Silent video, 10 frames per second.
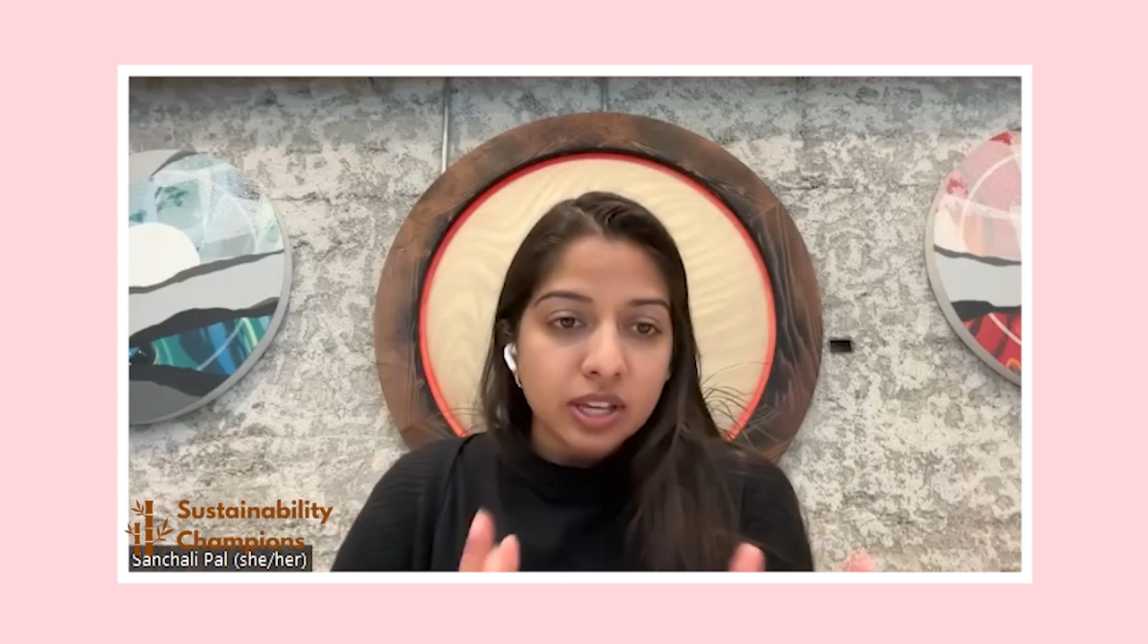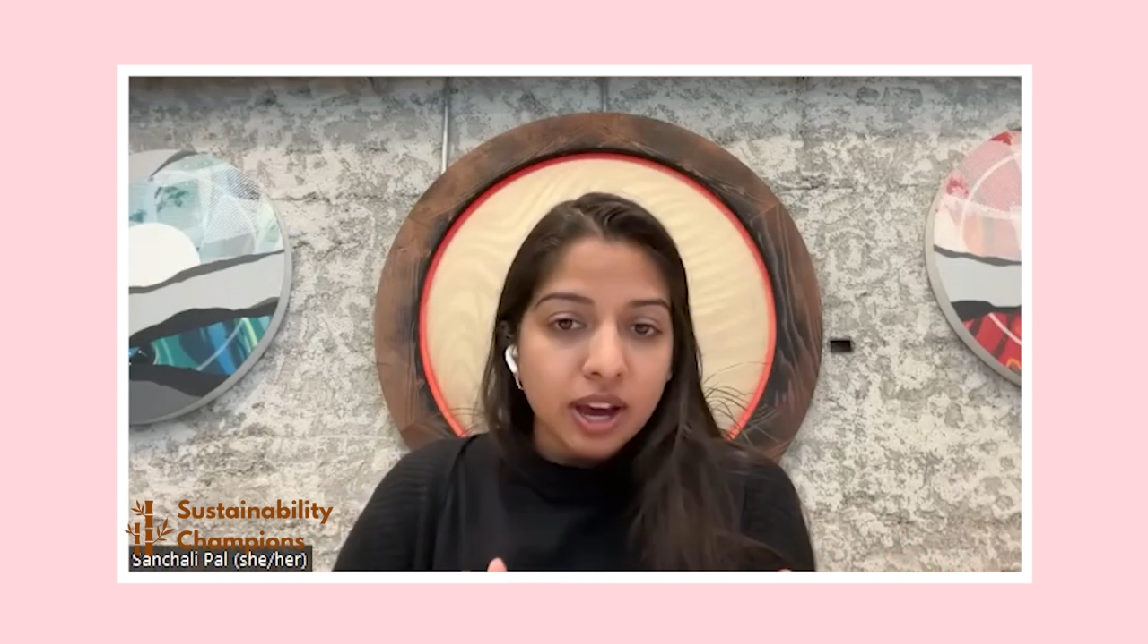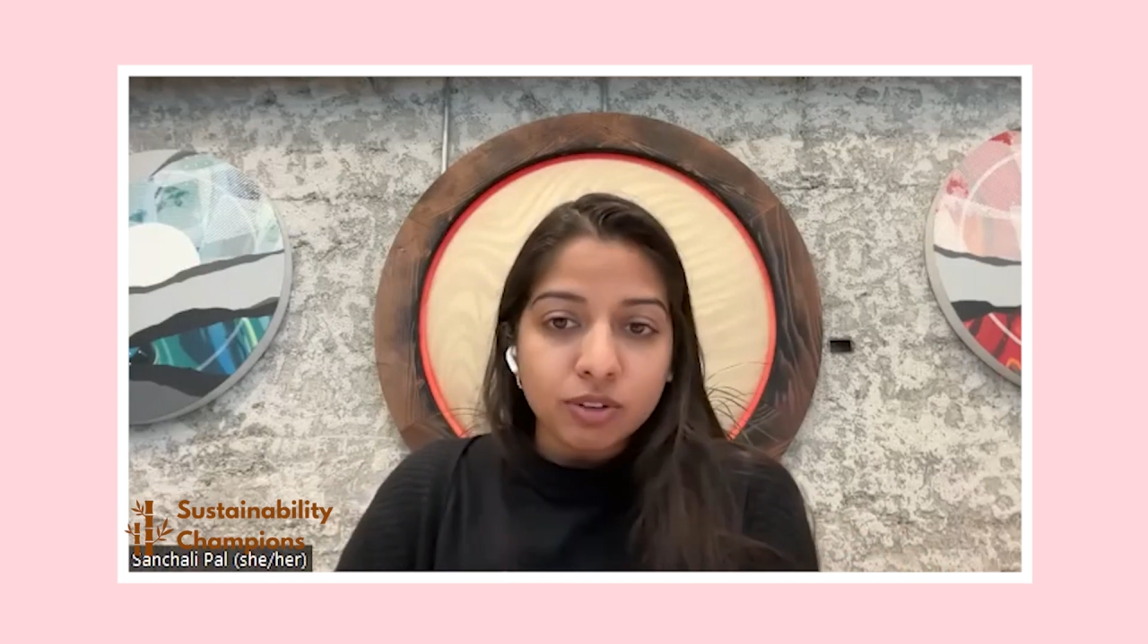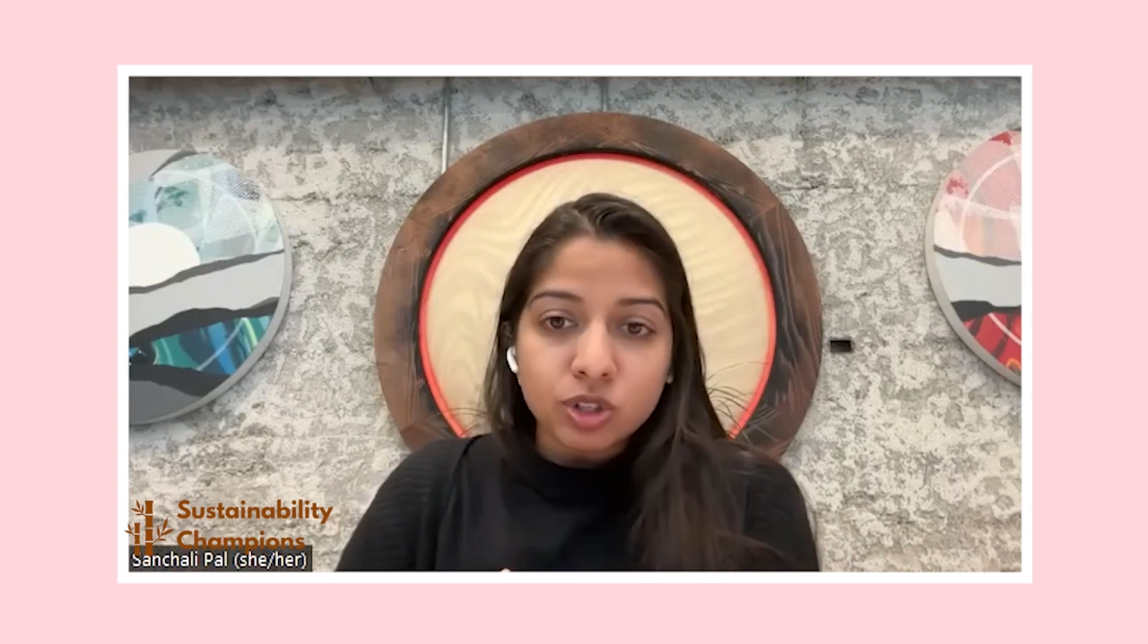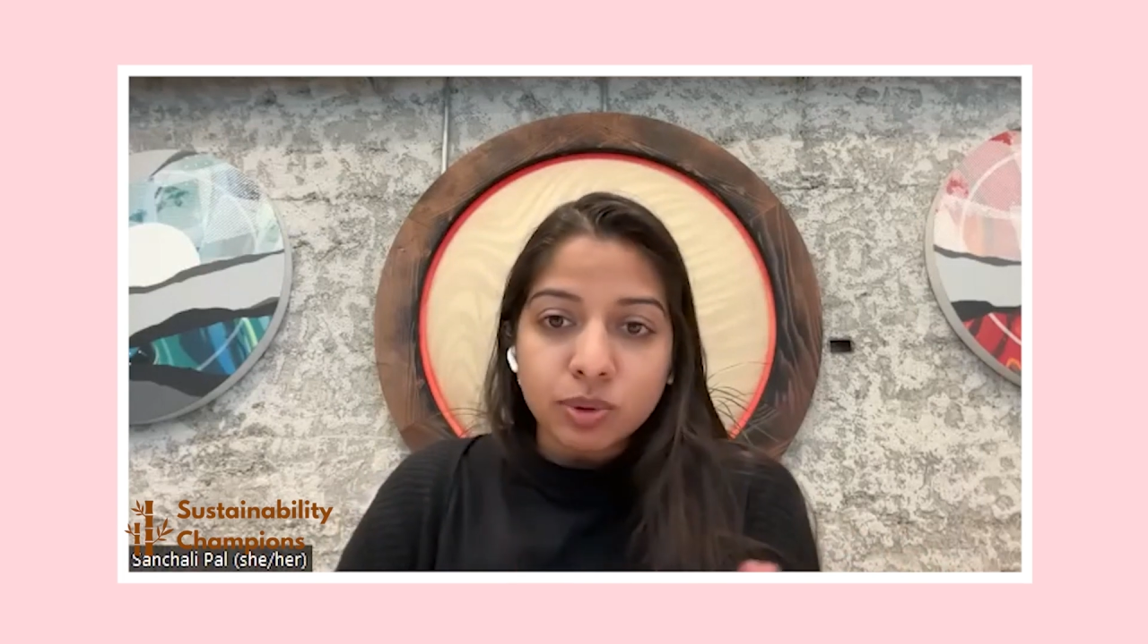The
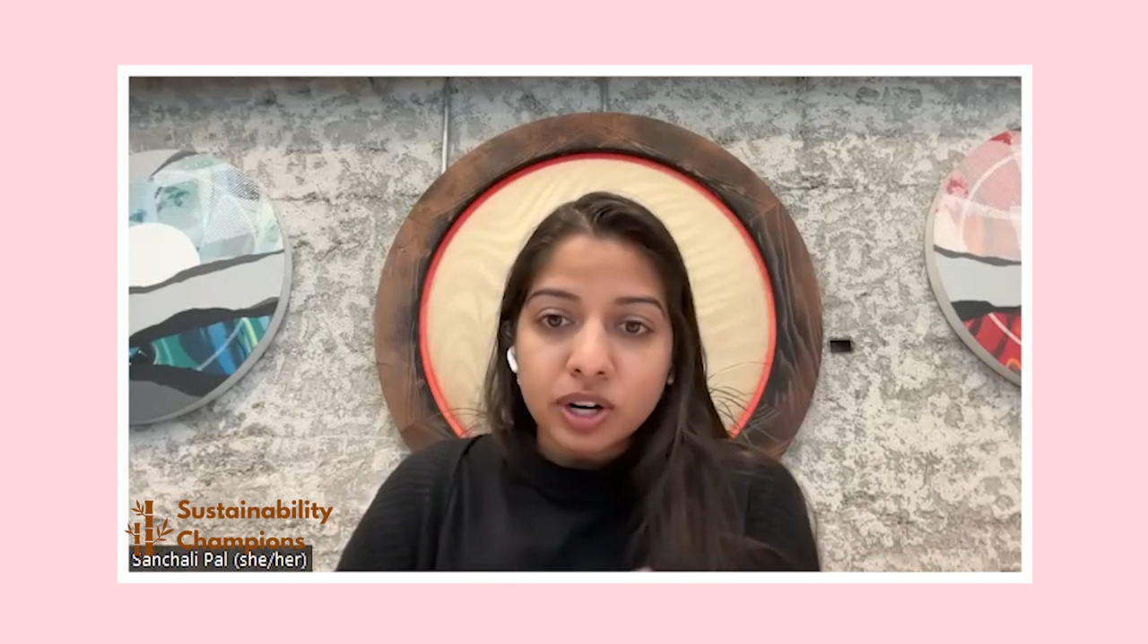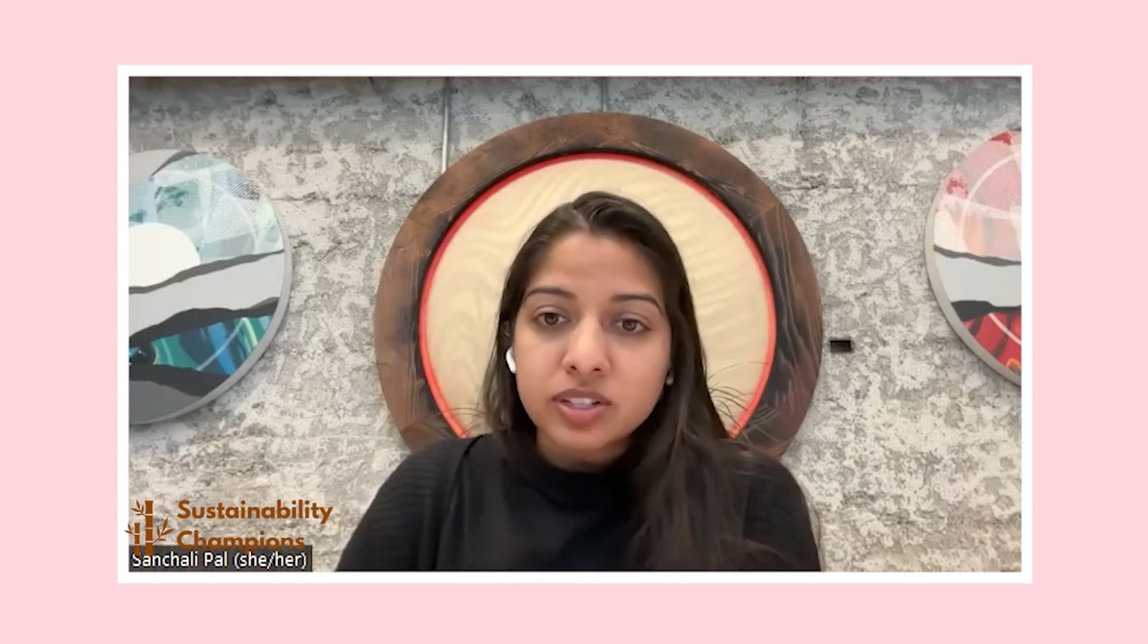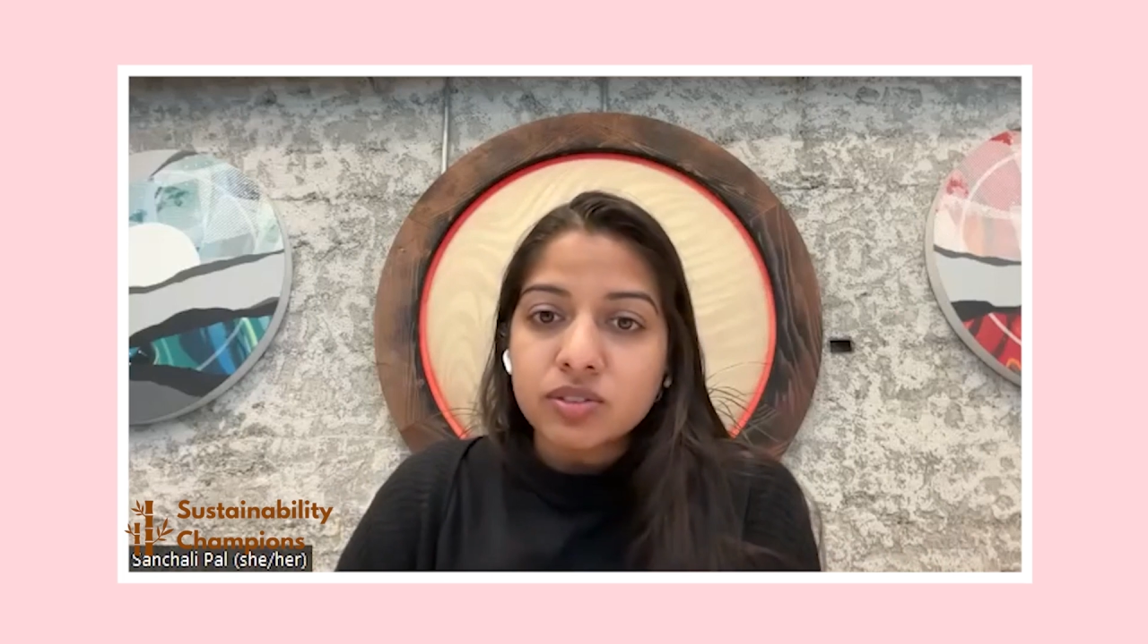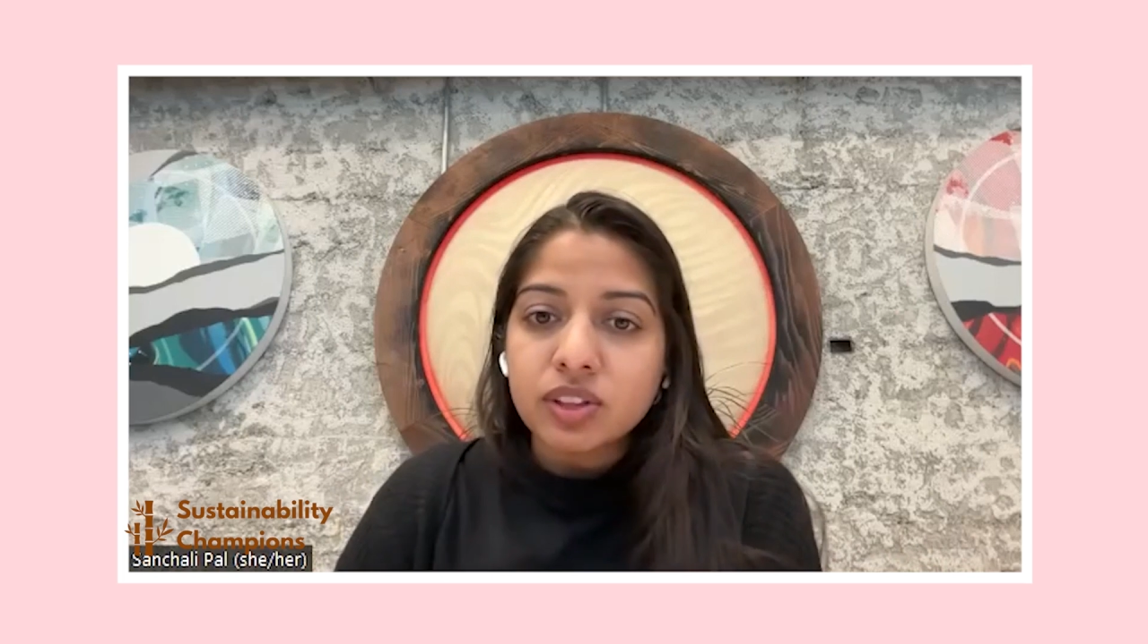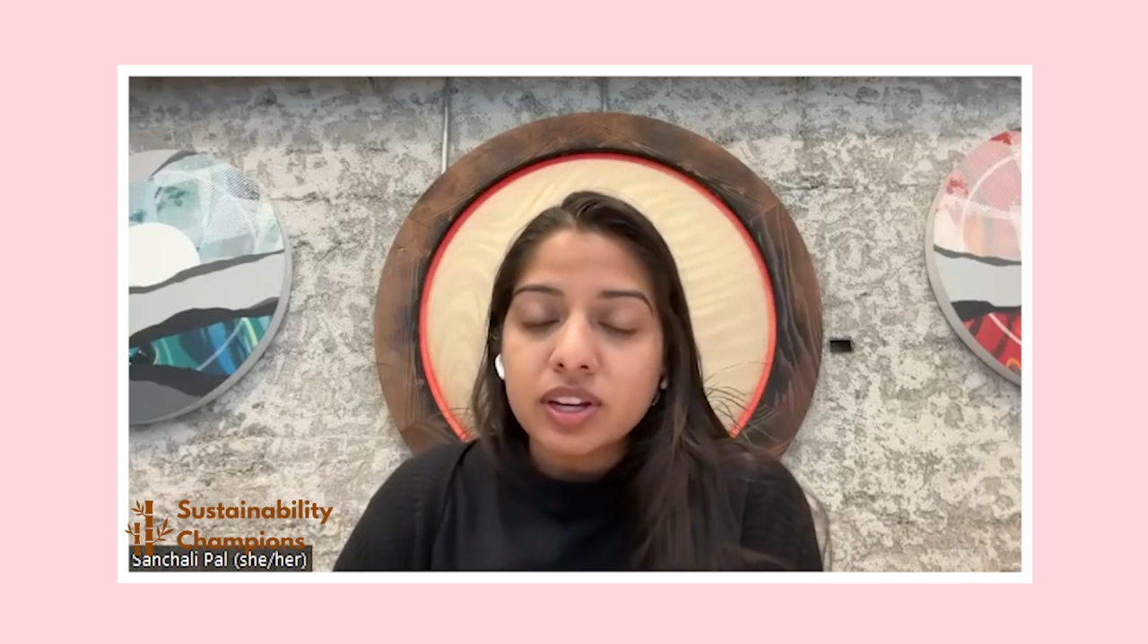average
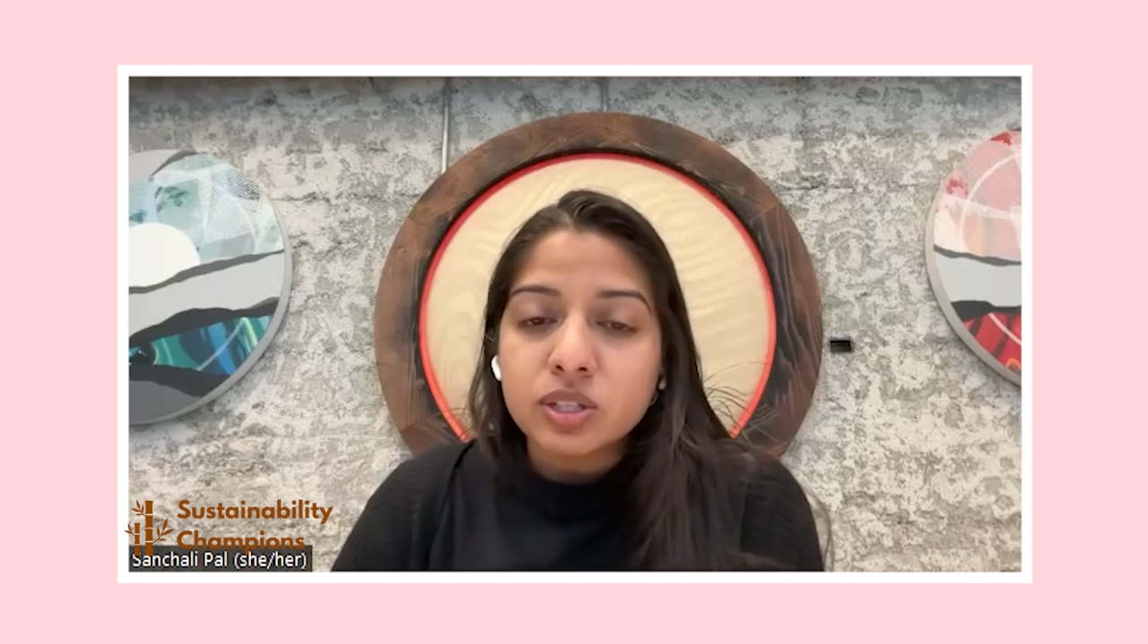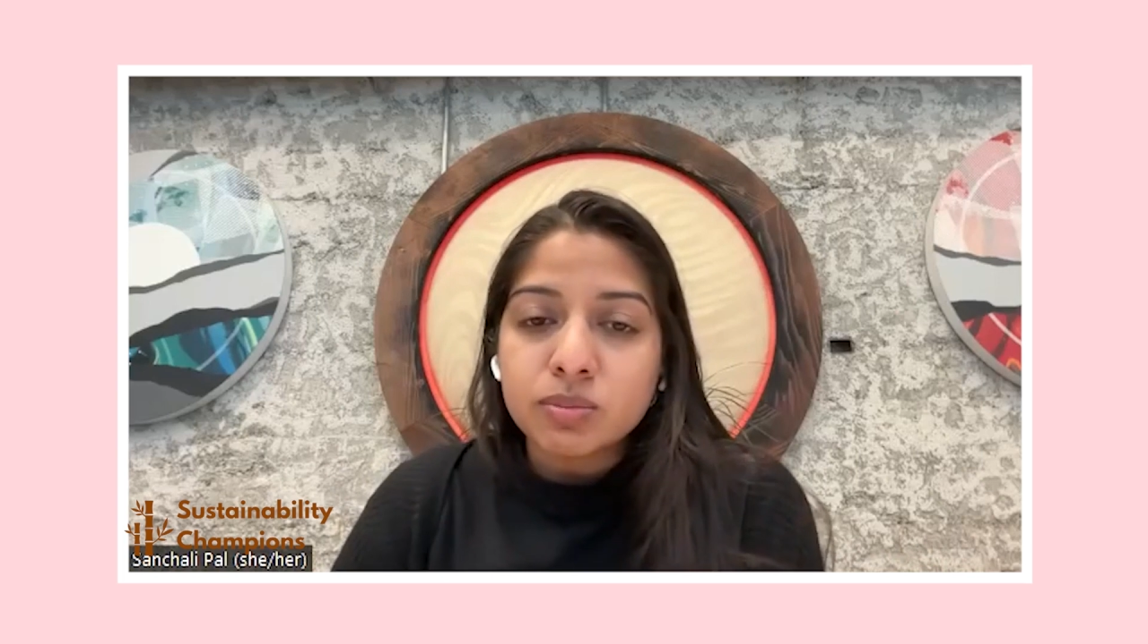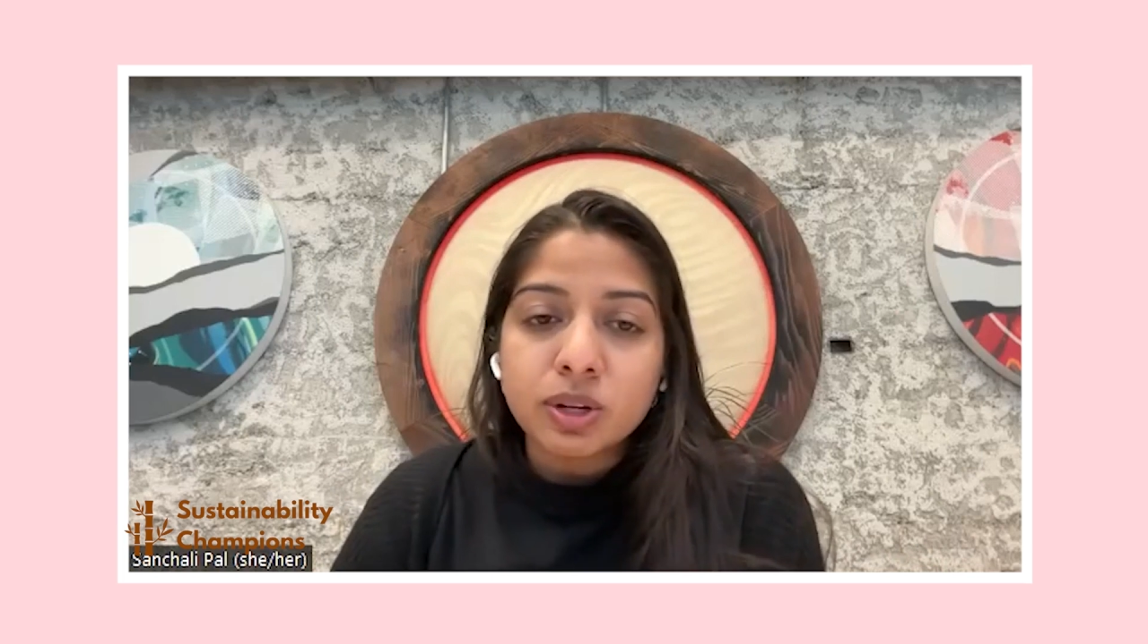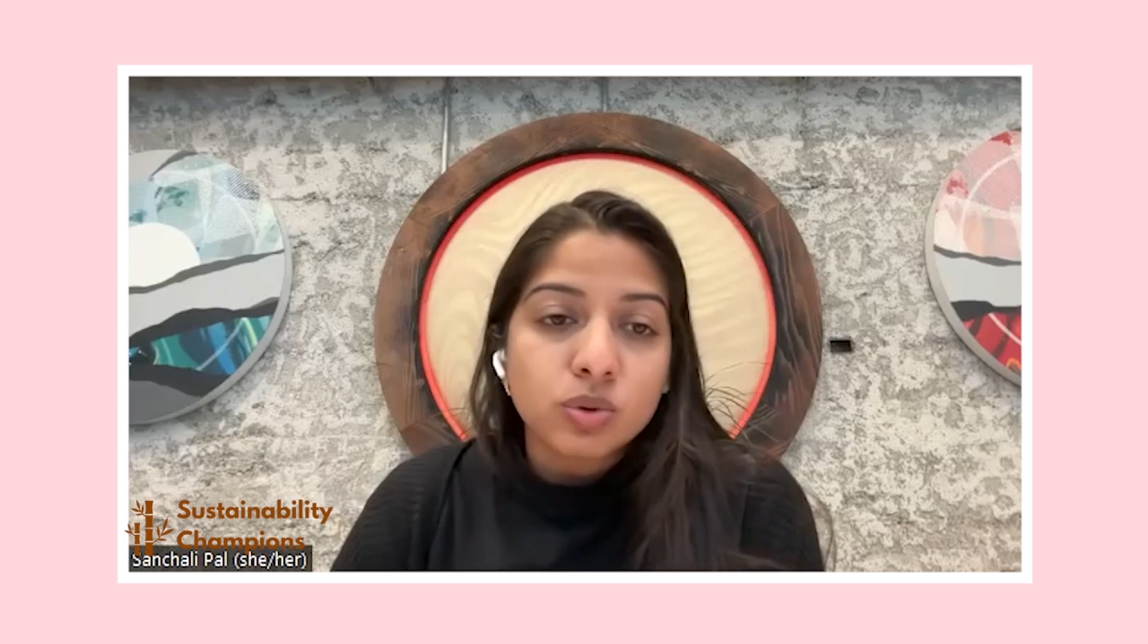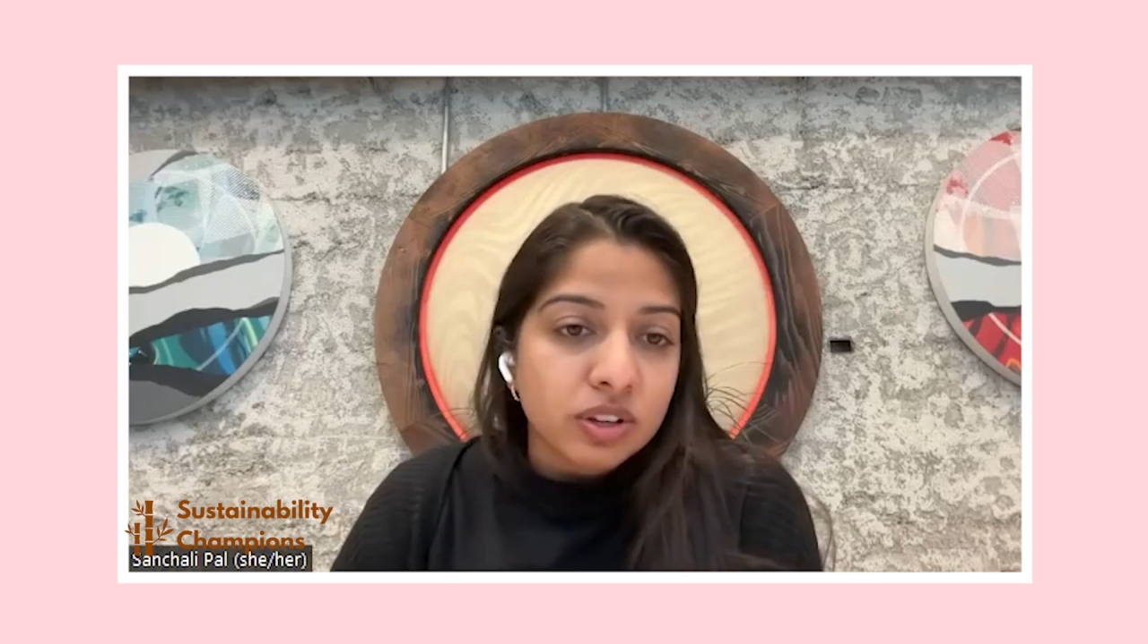price of that is about